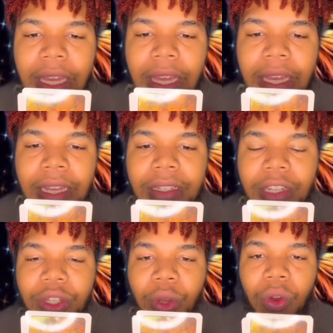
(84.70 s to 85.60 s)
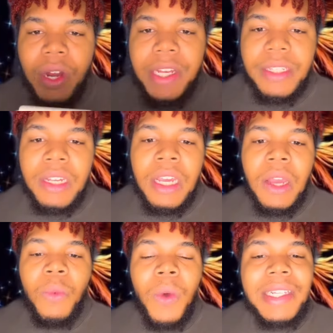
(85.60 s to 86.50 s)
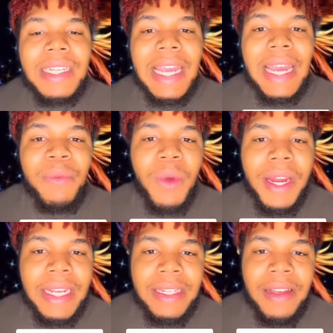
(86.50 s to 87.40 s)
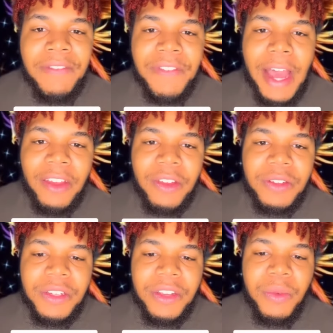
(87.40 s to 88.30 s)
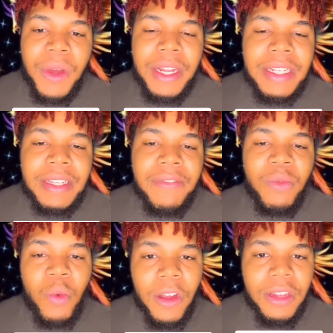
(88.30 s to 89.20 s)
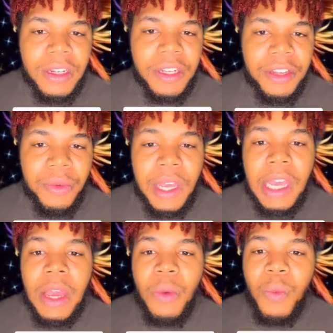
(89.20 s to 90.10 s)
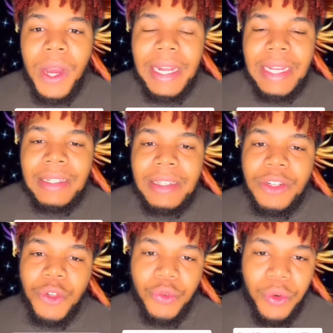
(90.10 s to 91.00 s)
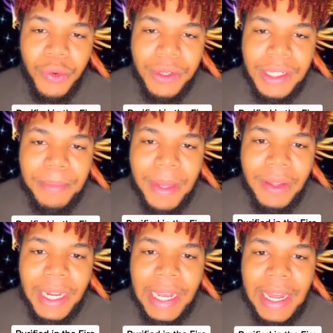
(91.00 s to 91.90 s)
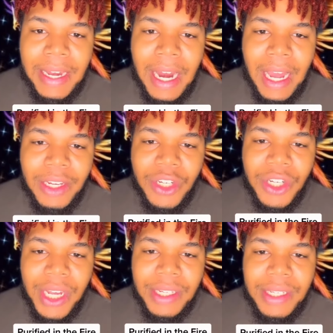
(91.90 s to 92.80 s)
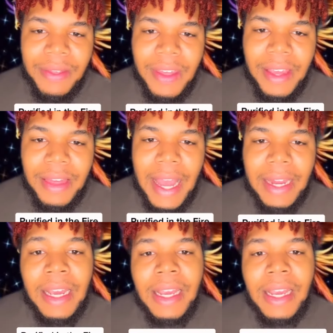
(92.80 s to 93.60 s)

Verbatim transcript: is Taurus. Once again, what is of value to you? What is of worth to you? What is the true stability and not just something that